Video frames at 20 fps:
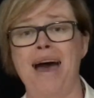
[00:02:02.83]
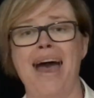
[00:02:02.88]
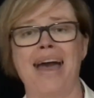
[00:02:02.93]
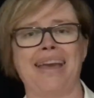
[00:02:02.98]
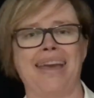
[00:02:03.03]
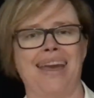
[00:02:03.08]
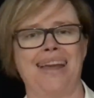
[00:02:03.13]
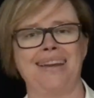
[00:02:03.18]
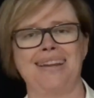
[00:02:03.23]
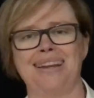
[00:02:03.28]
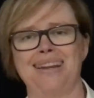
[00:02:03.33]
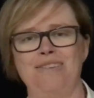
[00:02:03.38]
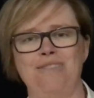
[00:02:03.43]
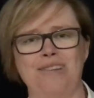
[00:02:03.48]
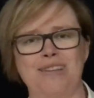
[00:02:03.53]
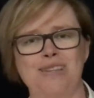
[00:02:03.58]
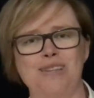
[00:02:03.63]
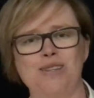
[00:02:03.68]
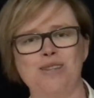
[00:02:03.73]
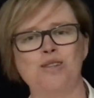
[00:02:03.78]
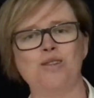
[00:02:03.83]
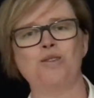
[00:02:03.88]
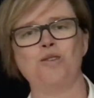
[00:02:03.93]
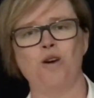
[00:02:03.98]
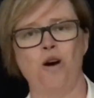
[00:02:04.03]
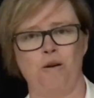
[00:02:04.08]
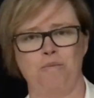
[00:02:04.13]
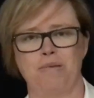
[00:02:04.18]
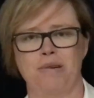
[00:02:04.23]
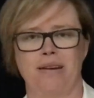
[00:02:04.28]
back and even
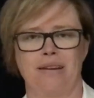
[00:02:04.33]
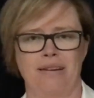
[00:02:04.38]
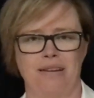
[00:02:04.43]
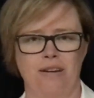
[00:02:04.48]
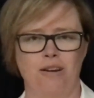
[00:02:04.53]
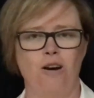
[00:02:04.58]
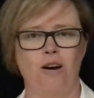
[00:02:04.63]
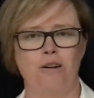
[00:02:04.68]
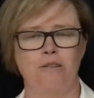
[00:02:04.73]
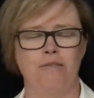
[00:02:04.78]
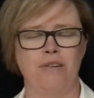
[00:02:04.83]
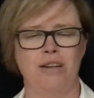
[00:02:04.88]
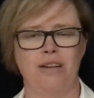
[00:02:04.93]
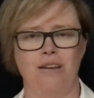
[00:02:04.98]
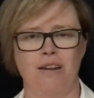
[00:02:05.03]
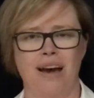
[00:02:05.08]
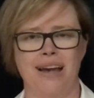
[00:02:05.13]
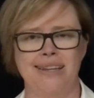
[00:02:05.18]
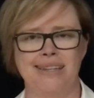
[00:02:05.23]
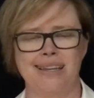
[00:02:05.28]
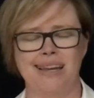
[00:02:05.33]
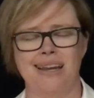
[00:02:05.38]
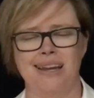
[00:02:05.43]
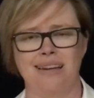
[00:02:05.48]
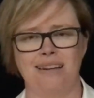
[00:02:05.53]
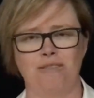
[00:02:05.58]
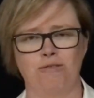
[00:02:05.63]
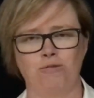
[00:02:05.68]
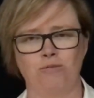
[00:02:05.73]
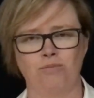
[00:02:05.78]
stop
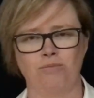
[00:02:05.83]
COVID-19.